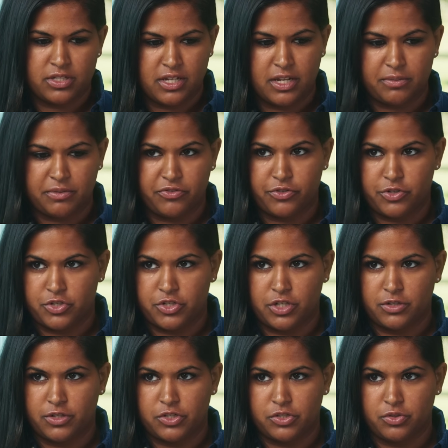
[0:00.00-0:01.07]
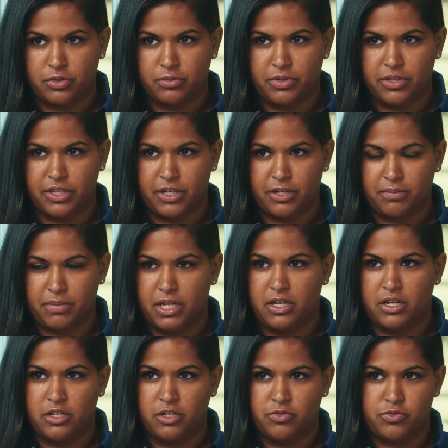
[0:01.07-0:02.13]
type of first-generation hormone therapy
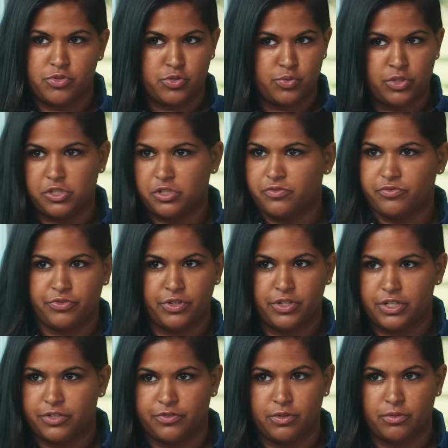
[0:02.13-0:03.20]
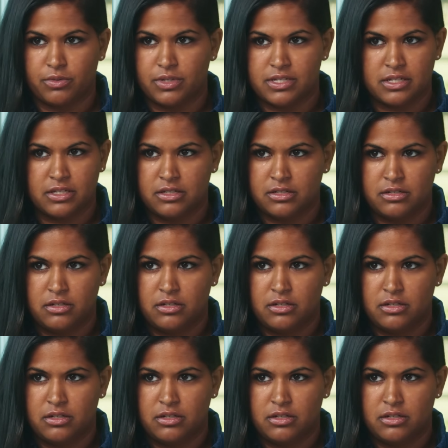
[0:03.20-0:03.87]
and you'd switch them for a different reason?